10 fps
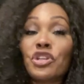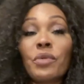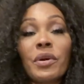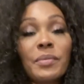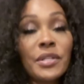A,
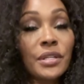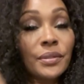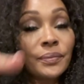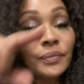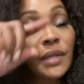you know what I'm gonna
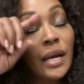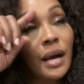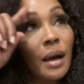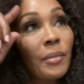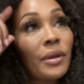do?
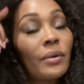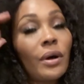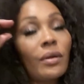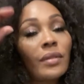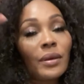I'm gonna do
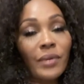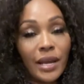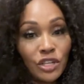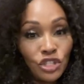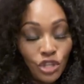a whole thing
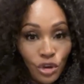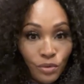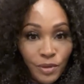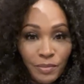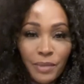where I can
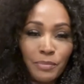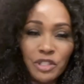show people.